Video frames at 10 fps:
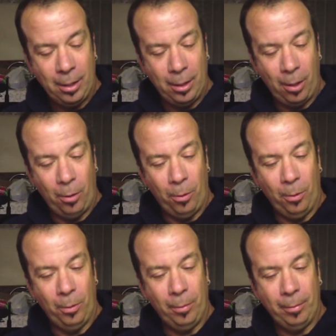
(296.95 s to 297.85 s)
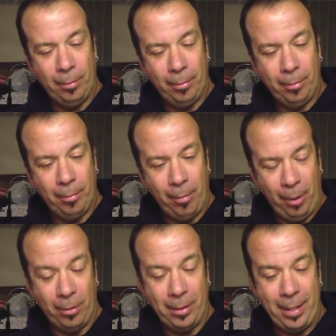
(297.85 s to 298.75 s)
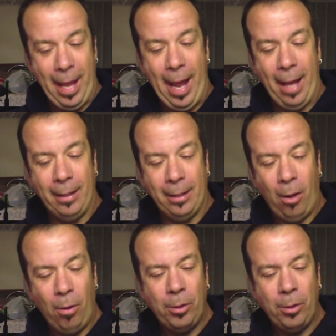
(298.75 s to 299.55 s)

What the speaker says: So there's that.